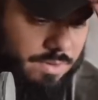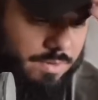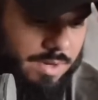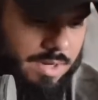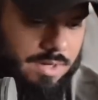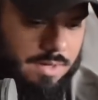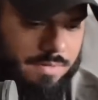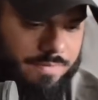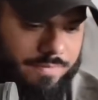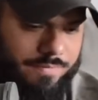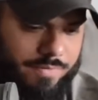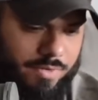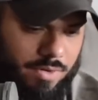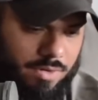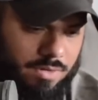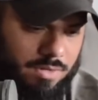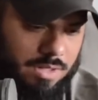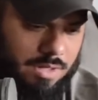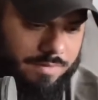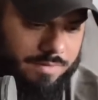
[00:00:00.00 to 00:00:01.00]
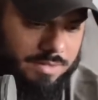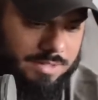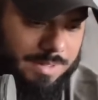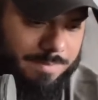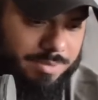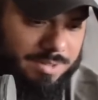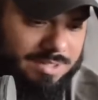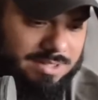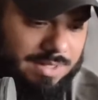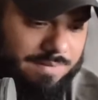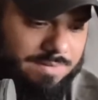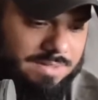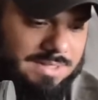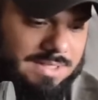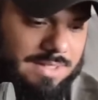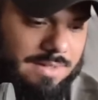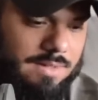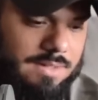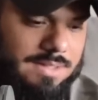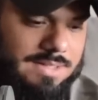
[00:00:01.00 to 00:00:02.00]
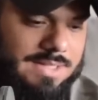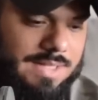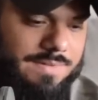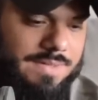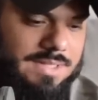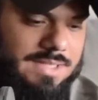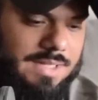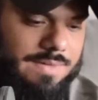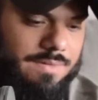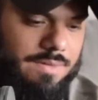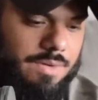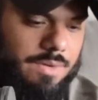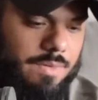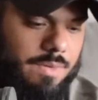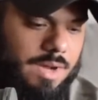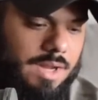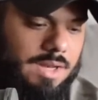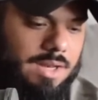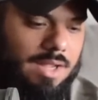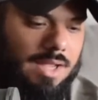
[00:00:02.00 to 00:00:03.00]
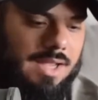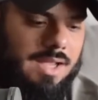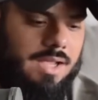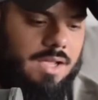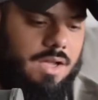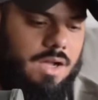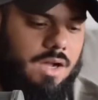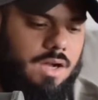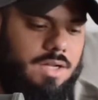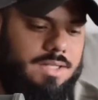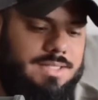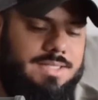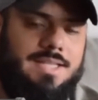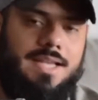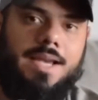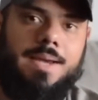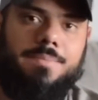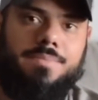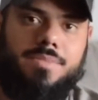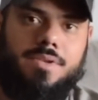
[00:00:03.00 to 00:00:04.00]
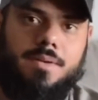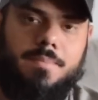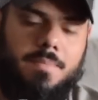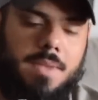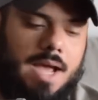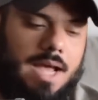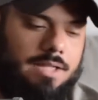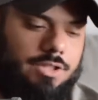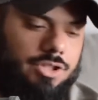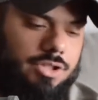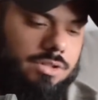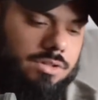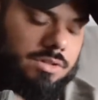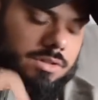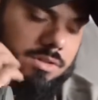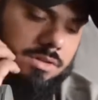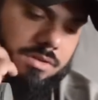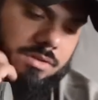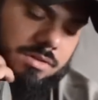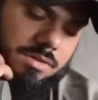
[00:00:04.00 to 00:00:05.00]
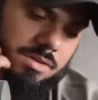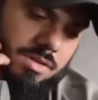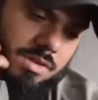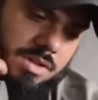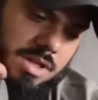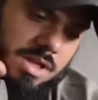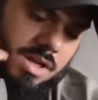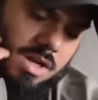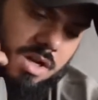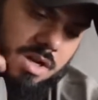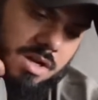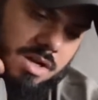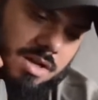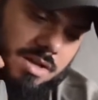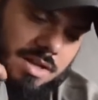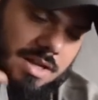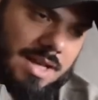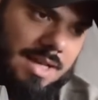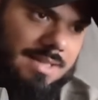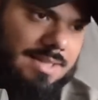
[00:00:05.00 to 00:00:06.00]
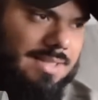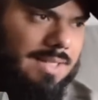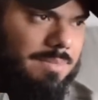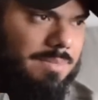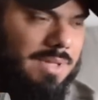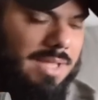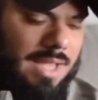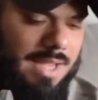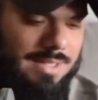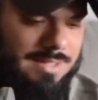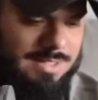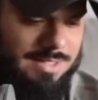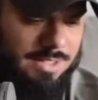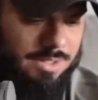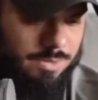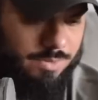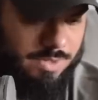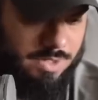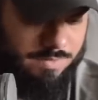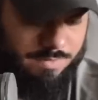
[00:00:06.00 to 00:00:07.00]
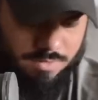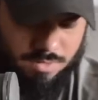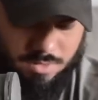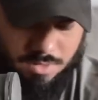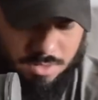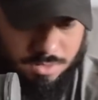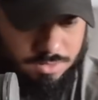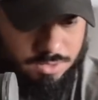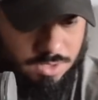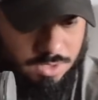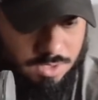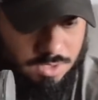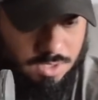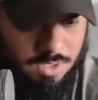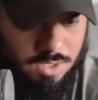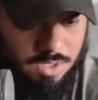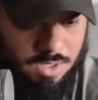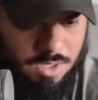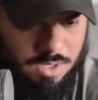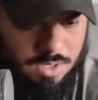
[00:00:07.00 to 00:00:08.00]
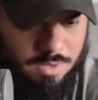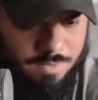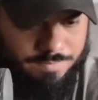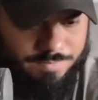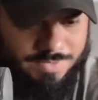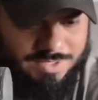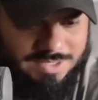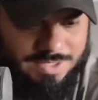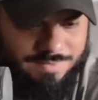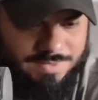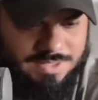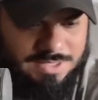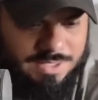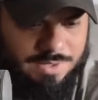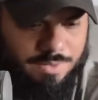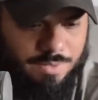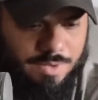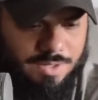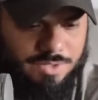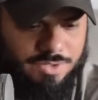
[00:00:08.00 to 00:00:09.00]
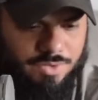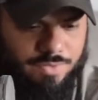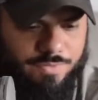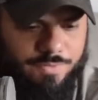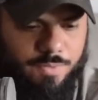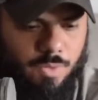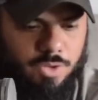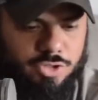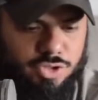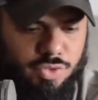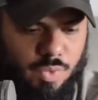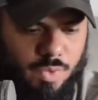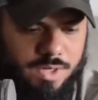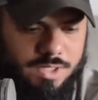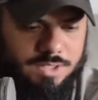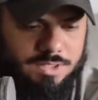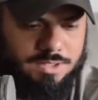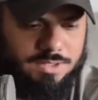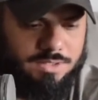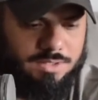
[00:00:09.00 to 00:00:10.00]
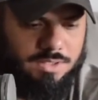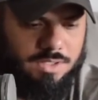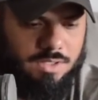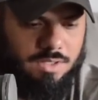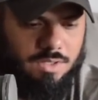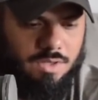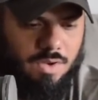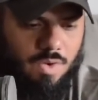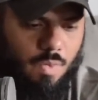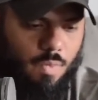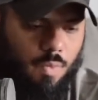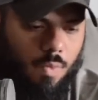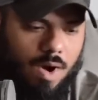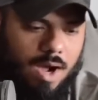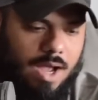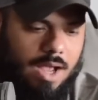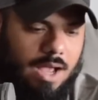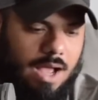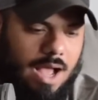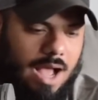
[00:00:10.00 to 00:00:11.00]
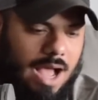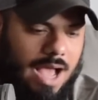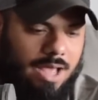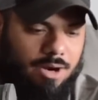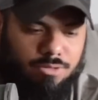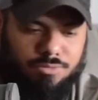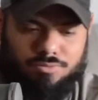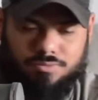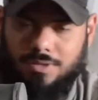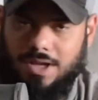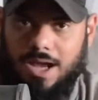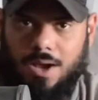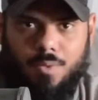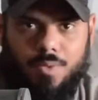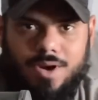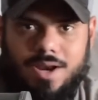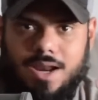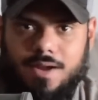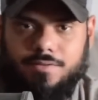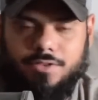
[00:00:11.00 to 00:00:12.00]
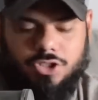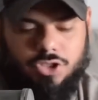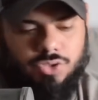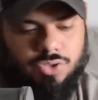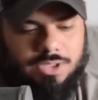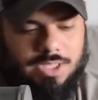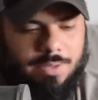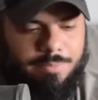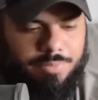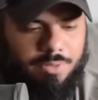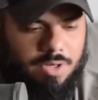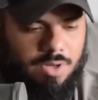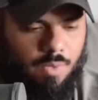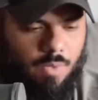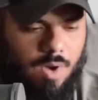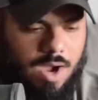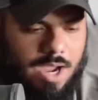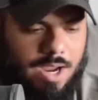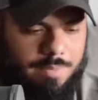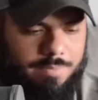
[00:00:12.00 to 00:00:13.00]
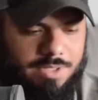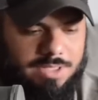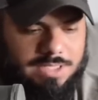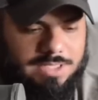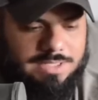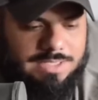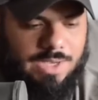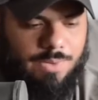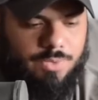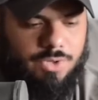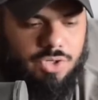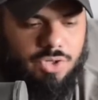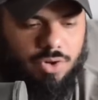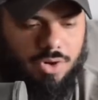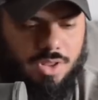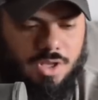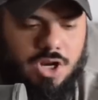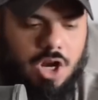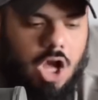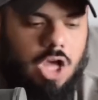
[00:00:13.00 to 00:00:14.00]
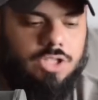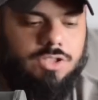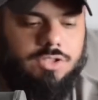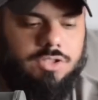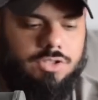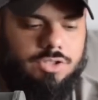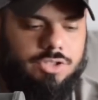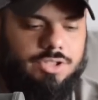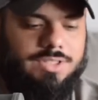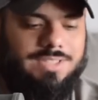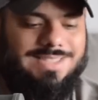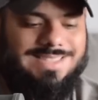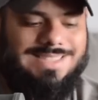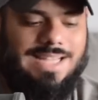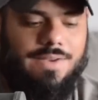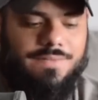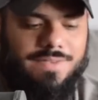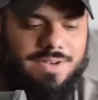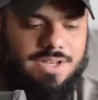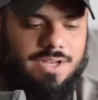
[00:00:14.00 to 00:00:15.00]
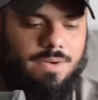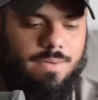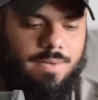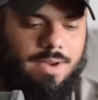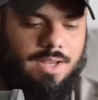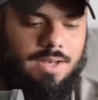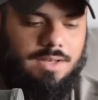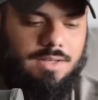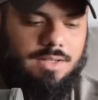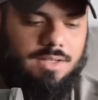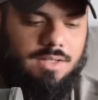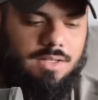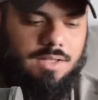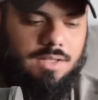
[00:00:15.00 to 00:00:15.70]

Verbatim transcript: grain, for for example, the seventy-seven grain uh, tipped match, the uh, S M K T or whatever they're called. Uh, the seventy-seven grains are four twenties. Why I don't I would never shoot that bullet. Why? Because I would go to the Nosler seventy grain